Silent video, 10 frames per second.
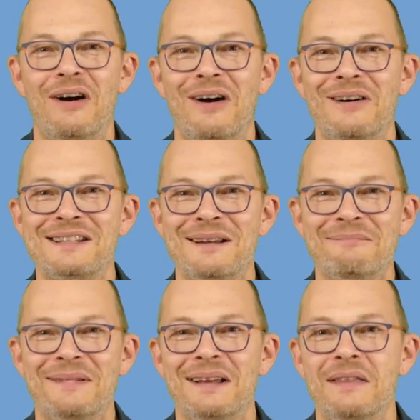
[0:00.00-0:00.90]

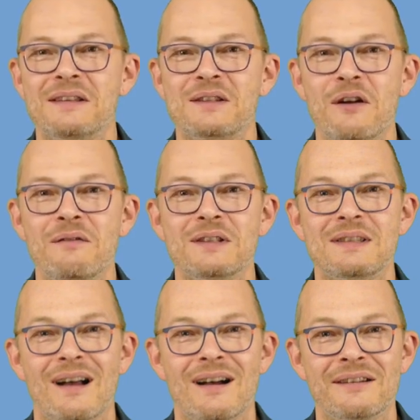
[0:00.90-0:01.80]
Awesome. The server
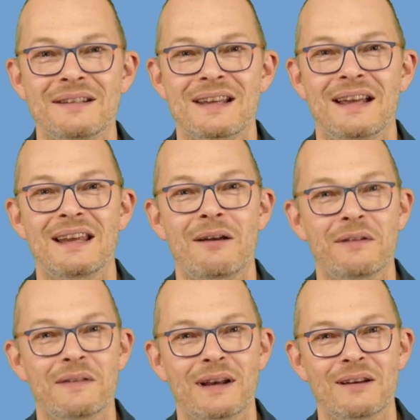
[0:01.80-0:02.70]
starts and
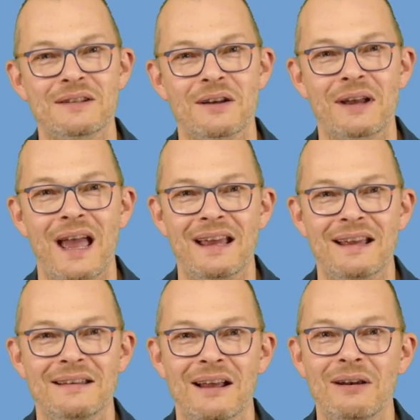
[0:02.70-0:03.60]
everything looks okay.
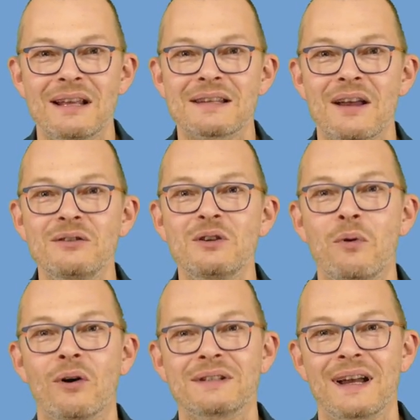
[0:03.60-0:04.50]
Now let's go to
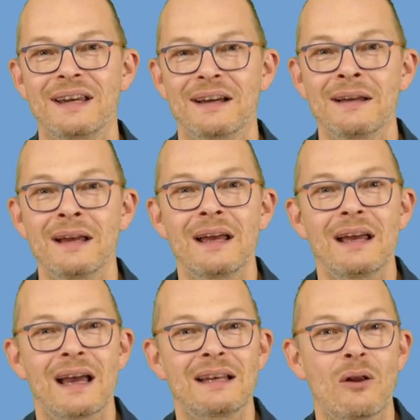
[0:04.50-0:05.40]
Portainer
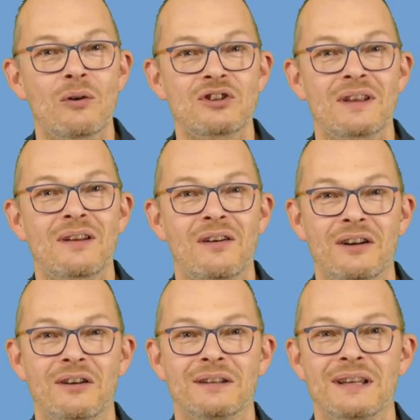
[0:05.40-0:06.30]
and launch the
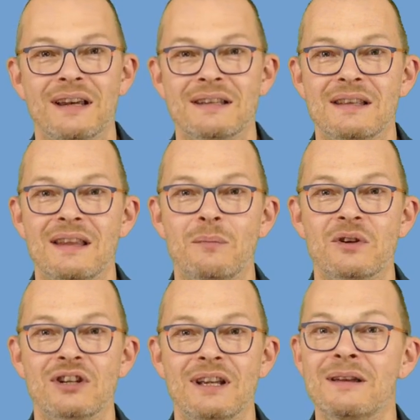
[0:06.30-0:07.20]
Docker containers in that
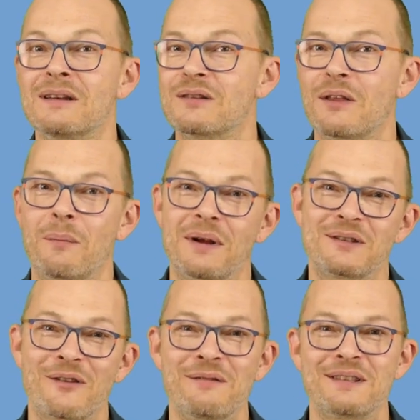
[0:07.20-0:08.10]
machine so that my
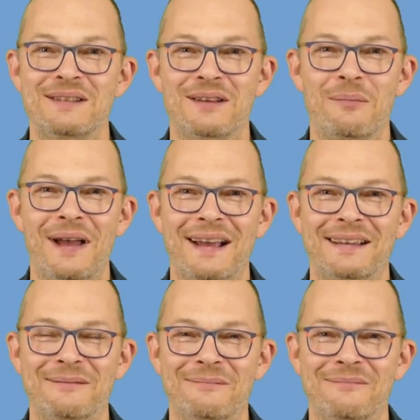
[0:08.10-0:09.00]
services are back.